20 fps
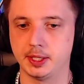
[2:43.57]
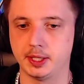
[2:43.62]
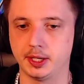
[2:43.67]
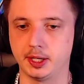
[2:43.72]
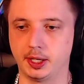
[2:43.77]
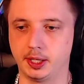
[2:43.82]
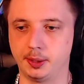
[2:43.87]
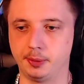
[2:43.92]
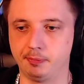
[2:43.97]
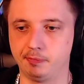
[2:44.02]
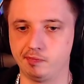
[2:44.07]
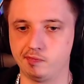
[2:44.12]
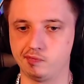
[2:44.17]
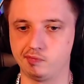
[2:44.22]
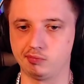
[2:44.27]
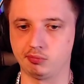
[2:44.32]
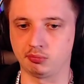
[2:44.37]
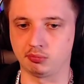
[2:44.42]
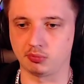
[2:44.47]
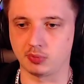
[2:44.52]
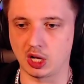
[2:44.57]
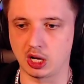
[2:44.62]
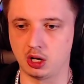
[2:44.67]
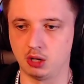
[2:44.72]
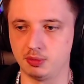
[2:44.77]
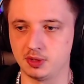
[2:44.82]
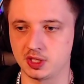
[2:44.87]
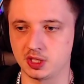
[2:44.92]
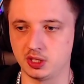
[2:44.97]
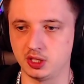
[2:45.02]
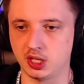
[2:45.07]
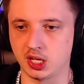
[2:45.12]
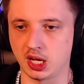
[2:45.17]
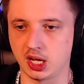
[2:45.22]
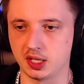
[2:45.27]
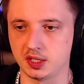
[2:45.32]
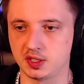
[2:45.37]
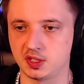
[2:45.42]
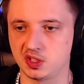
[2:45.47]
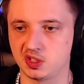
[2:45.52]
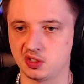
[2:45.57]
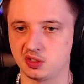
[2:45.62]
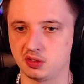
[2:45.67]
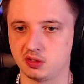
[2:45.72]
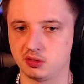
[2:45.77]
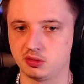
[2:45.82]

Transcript: Obviously has